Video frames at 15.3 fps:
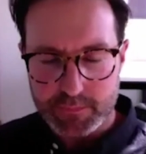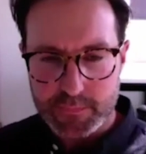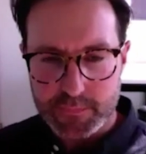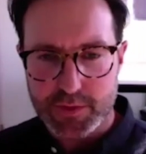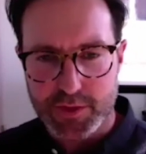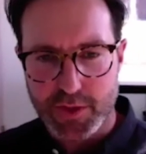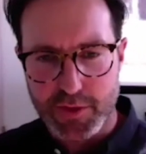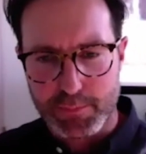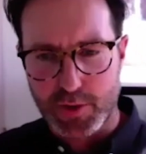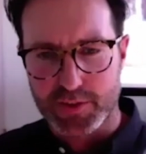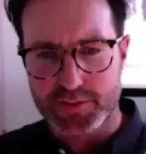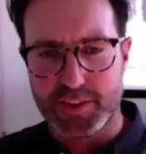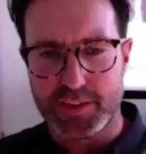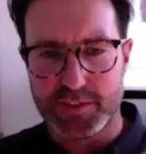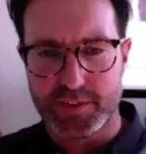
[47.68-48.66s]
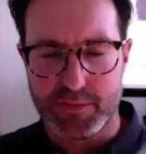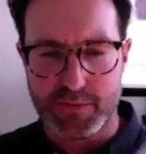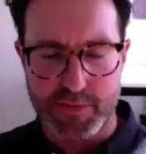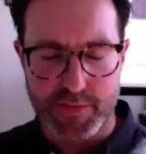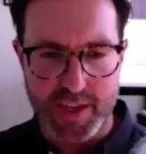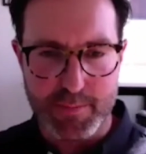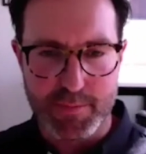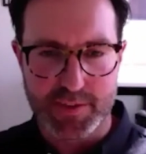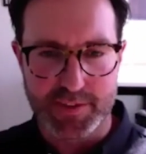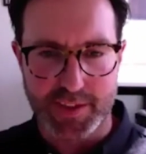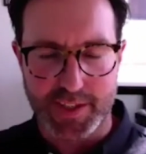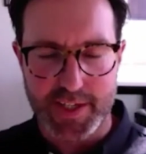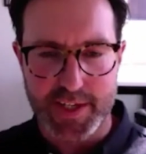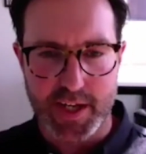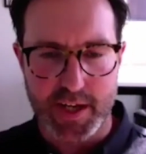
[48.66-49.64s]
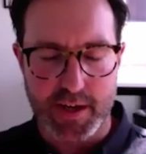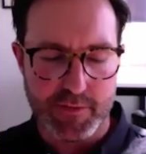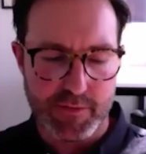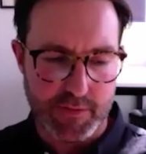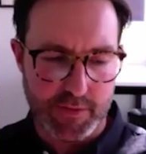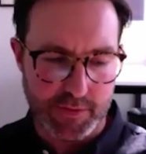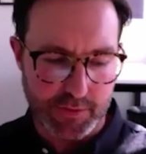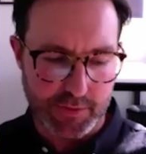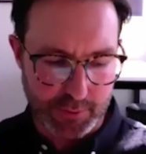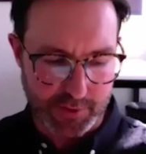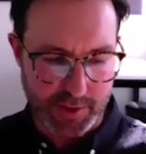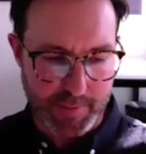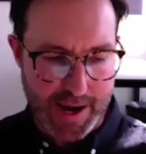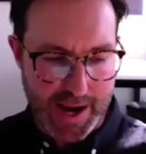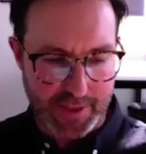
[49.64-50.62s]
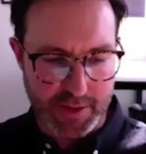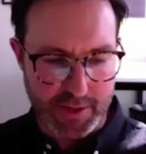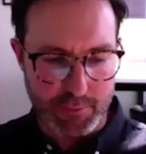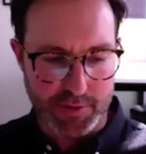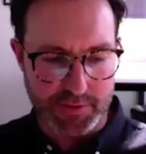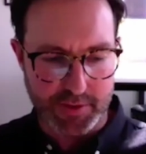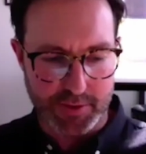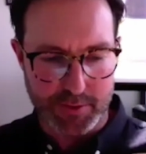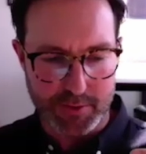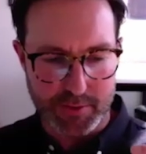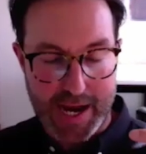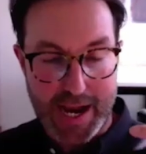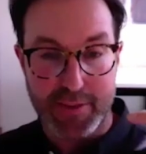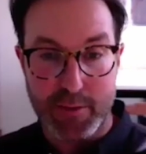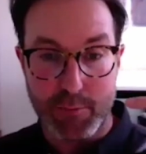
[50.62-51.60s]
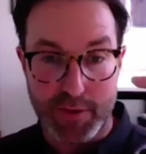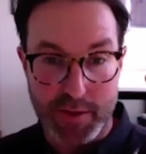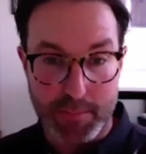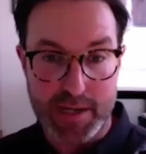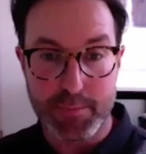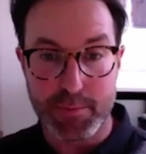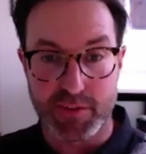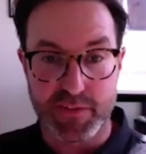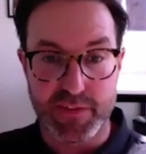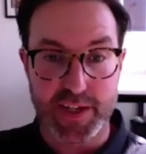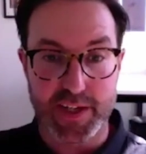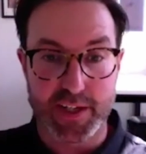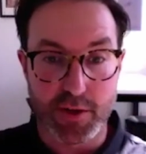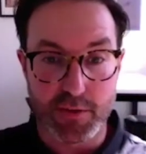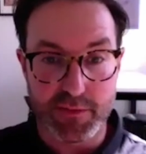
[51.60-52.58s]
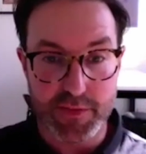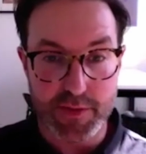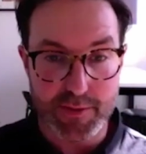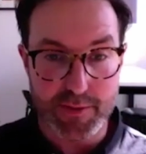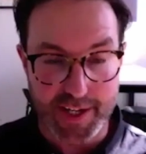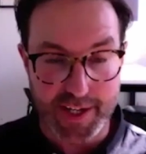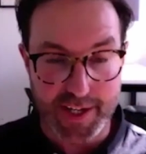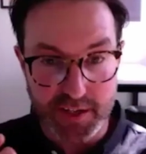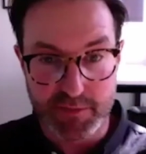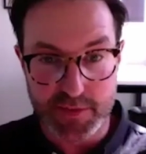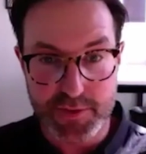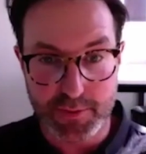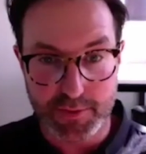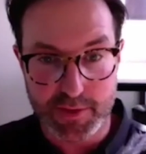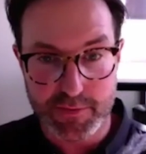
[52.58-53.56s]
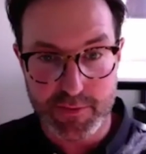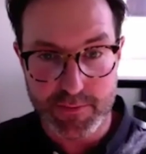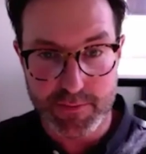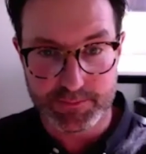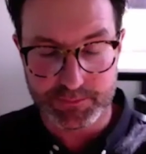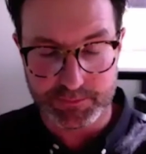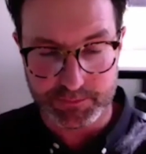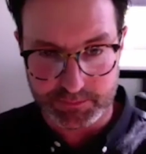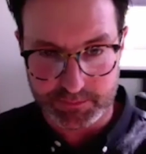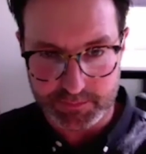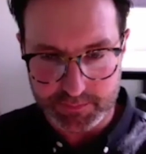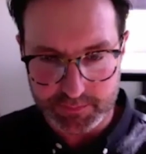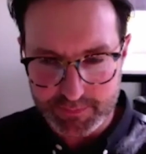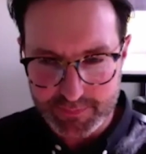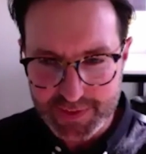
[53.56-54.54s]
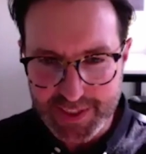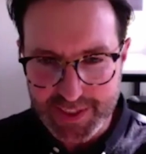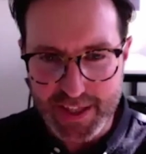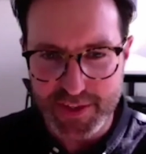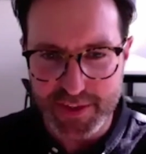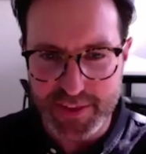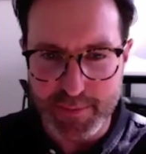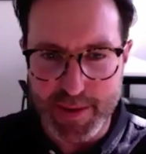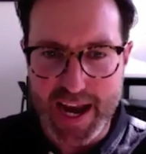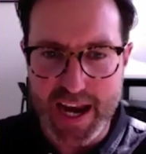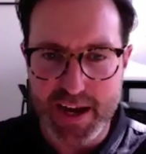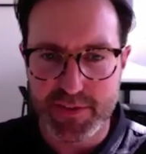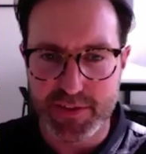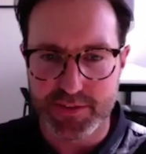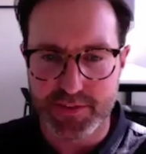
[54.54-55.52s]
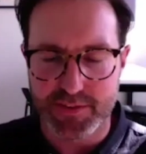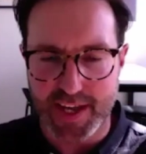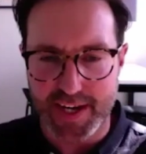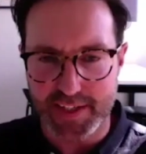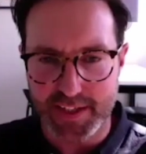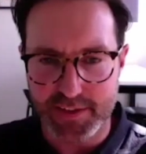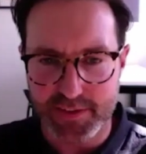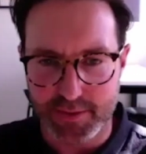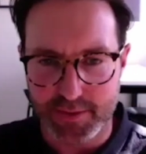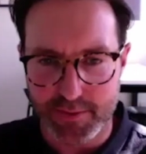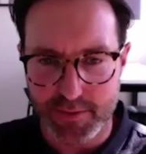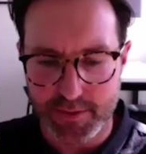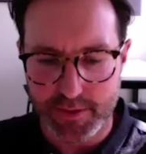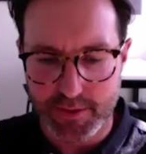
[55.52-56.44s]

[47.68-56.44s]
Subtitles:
So the process of them as a leader talking about how they want their people to feel and not feel at an individual level, and then the behaviors they need to